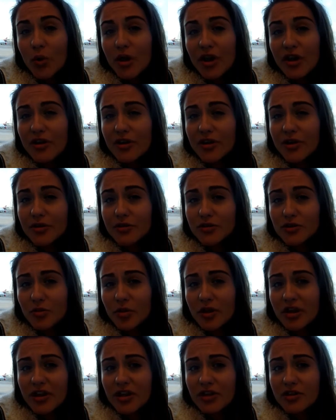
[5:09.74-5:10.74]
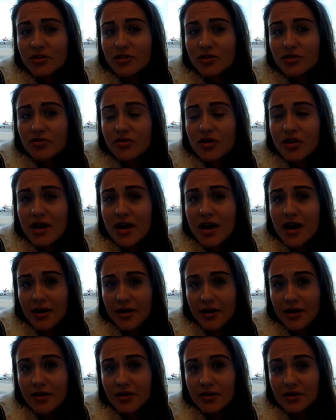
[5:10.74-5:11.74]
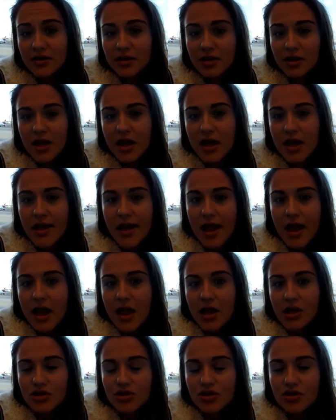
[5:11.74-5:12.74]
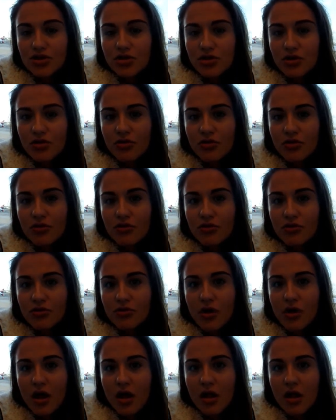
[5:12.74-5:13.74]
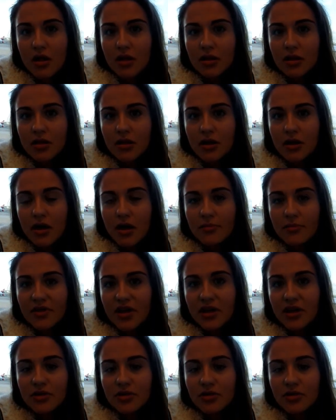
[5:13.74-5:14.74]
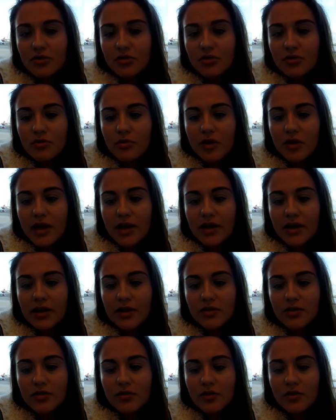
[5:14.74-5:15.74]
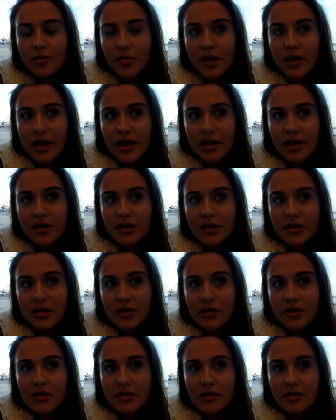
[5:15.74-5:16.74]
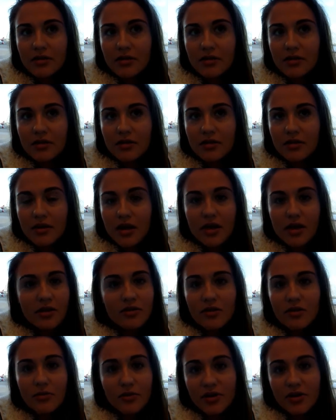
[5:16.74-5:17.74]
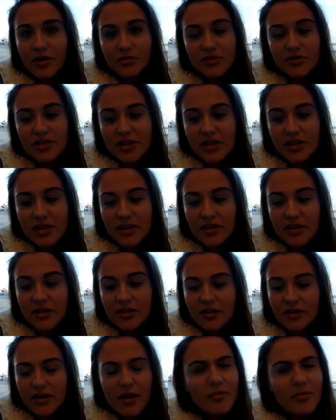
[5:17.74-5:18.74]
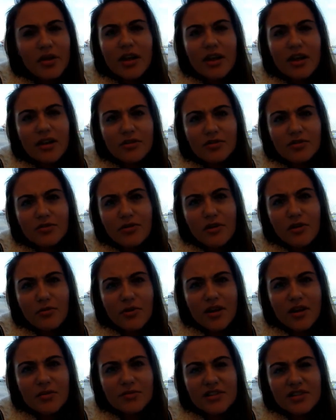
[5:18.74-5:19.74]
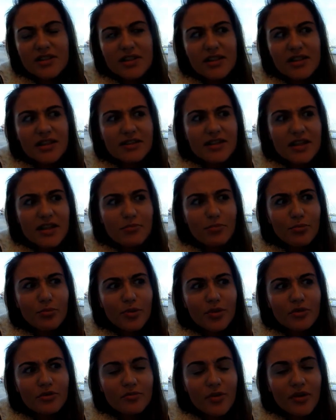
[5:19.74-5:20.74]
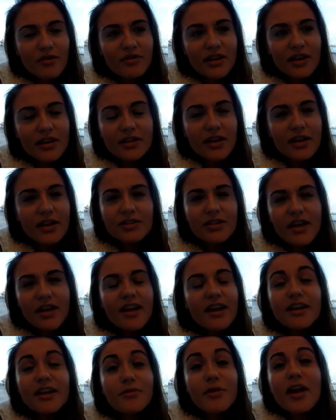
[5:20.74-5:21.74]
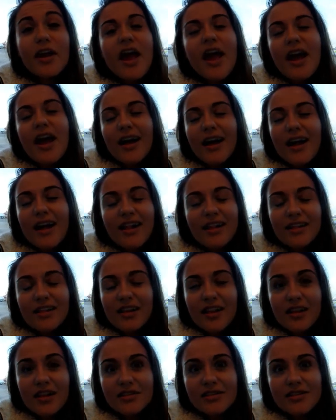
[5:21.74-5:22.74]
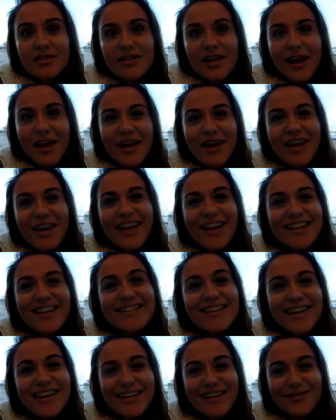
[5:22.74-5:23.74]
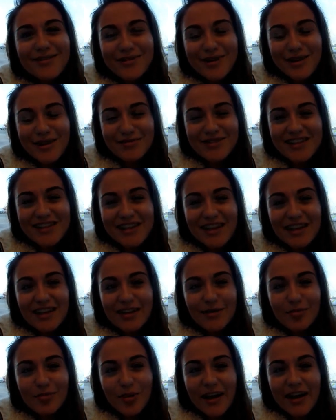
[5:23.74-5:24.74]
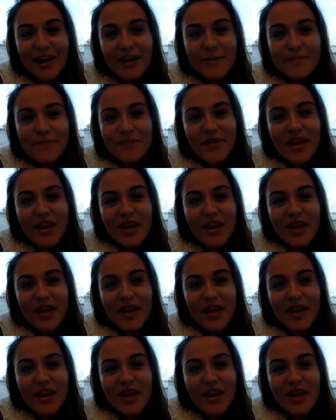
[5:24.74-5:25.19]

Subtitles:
We are going to be here tonight, so I'll update you when I get on the plane. I don't know where I'm sitting. I mean, I do know where I'm sitting because I booked my flight. Anyway, I'll see exactly where I'm sitting in the plane.